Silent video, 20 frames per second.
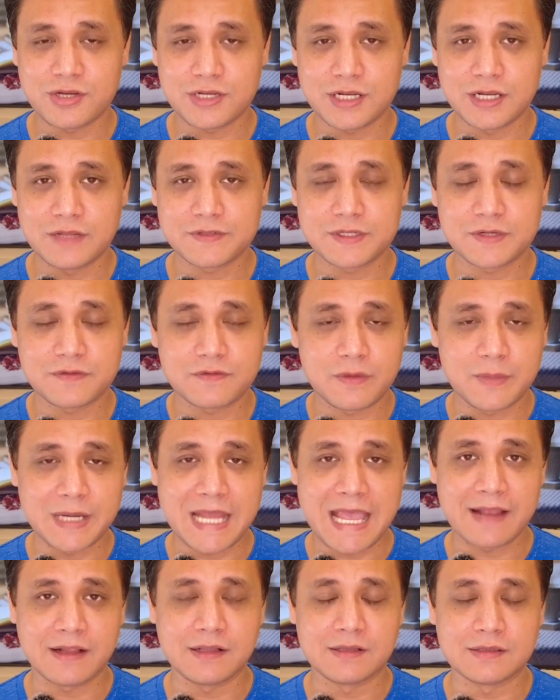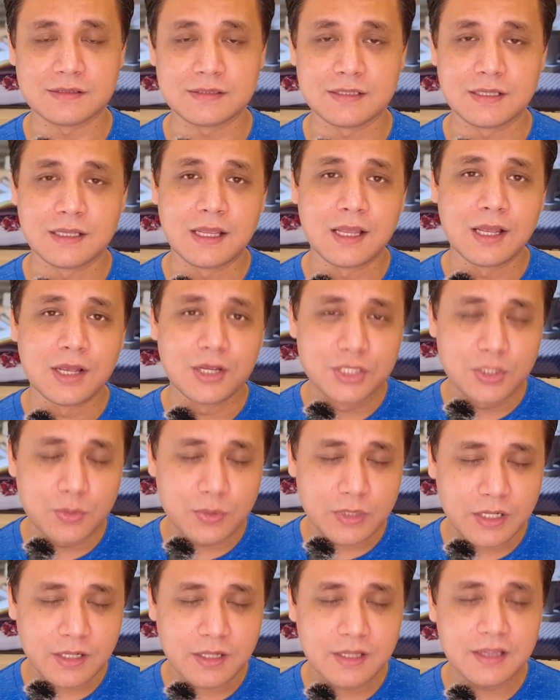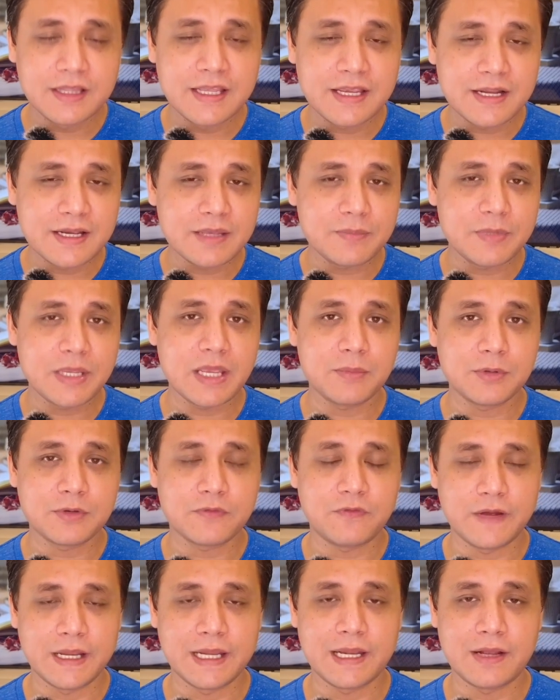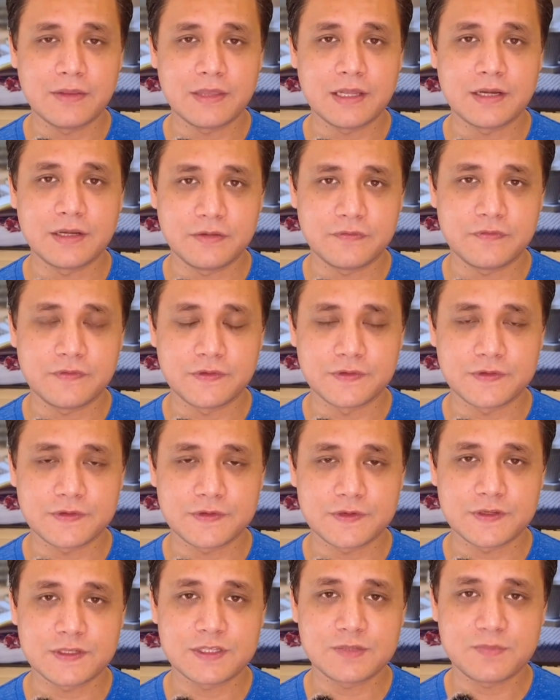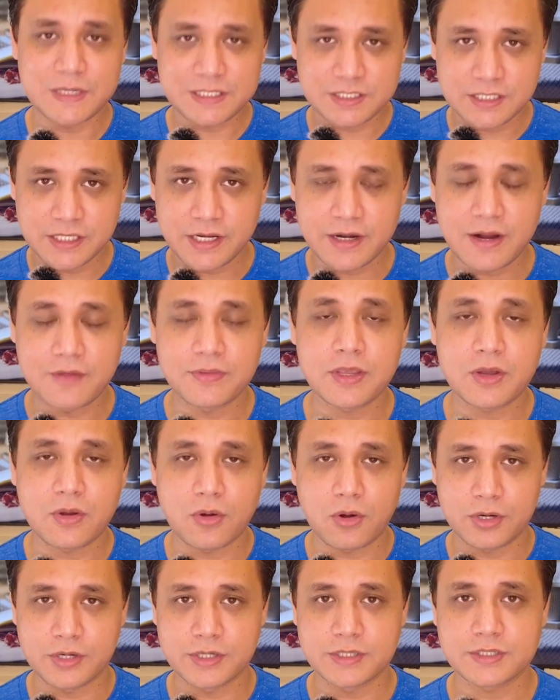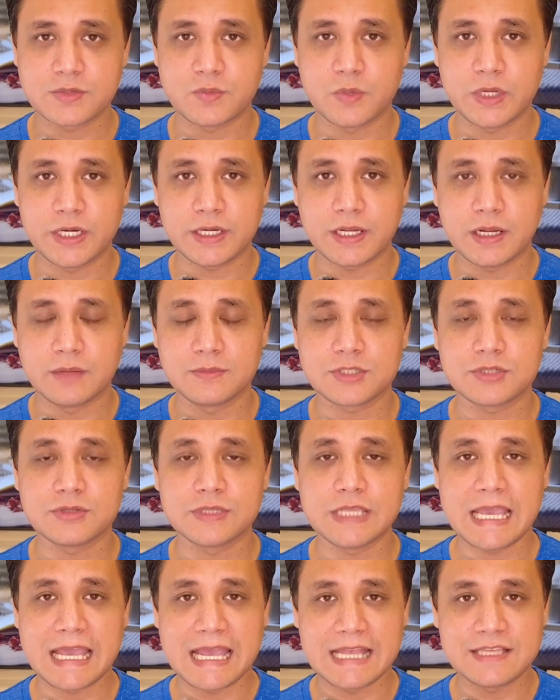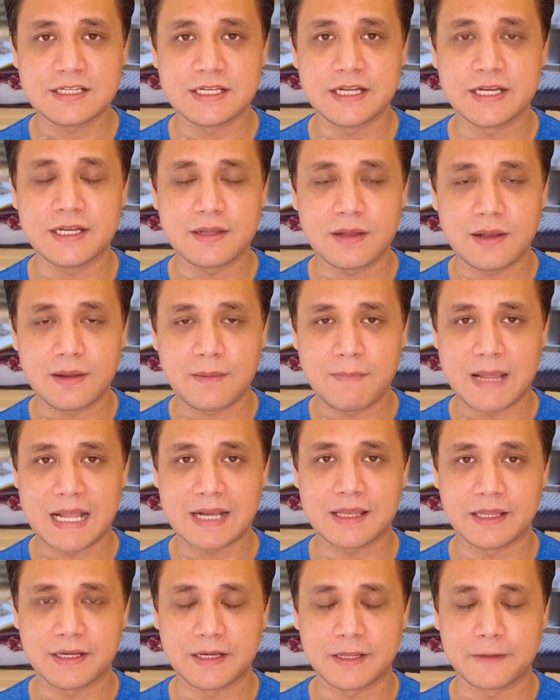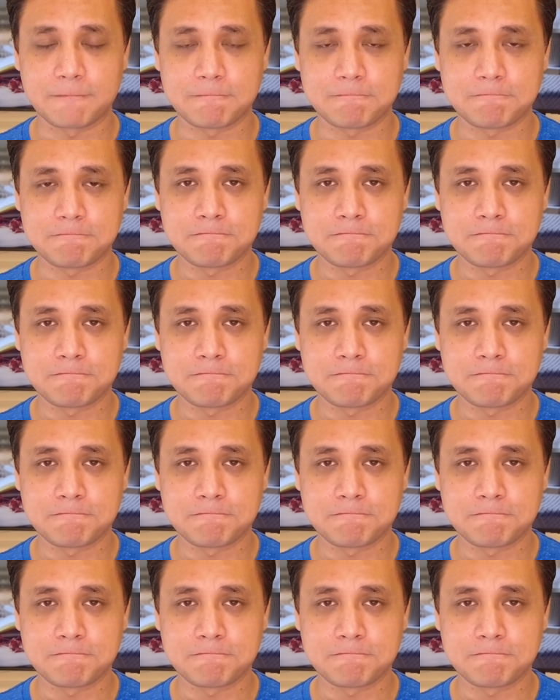television from an angle, you would clearly be able to find out that difference, especially around the corners when it comes to the edge-lit backlighting.